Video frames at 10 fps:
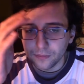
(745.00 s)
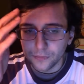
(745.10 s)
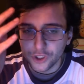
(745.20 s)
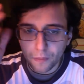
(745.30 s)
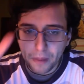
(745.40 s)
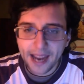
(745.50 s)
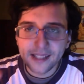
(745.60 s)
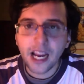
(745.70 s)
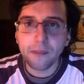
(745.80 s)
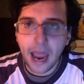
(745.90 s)
Japan
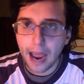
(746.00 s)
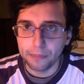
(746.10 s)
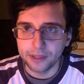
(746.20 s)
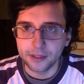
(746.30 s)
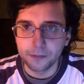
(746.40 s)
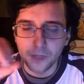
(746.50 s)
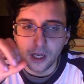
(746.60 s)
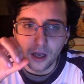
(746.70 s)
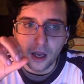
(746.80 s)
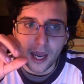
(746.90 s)
time happened,
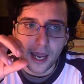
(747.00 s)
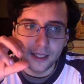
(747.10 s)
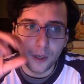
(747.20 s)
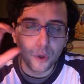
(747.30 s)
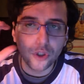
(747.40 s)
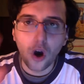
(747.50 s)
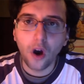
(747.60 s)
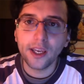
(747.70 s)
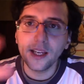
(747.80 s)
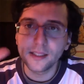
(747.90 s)
and they were talking